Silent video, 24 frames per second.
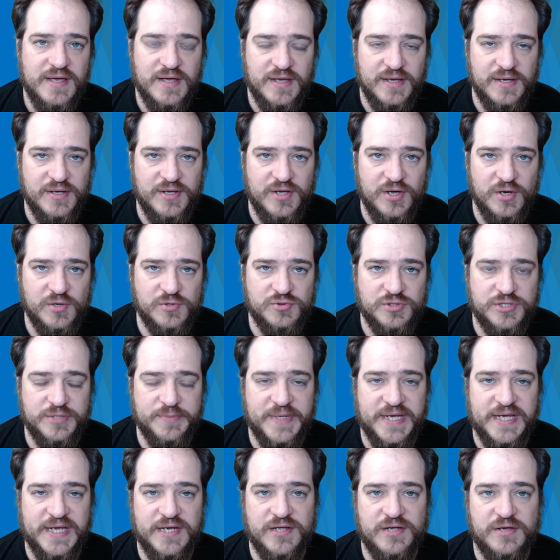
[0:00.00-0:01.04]
go to the
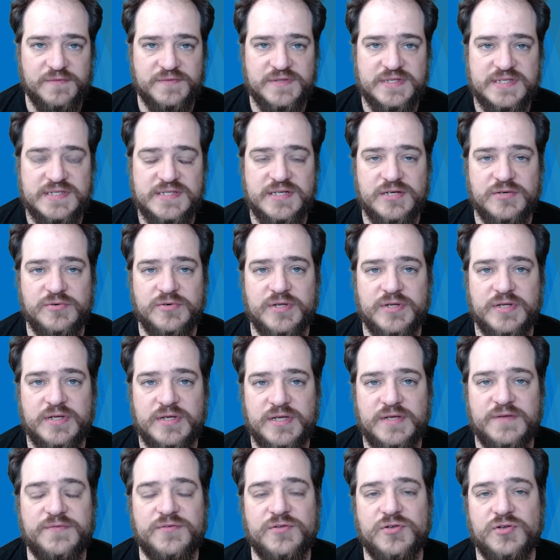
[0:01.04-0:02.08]
beginning of the series
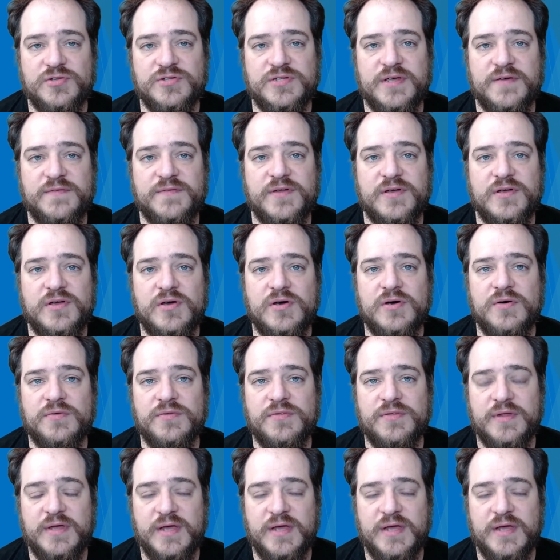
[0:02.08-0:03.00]
if you don't have the code,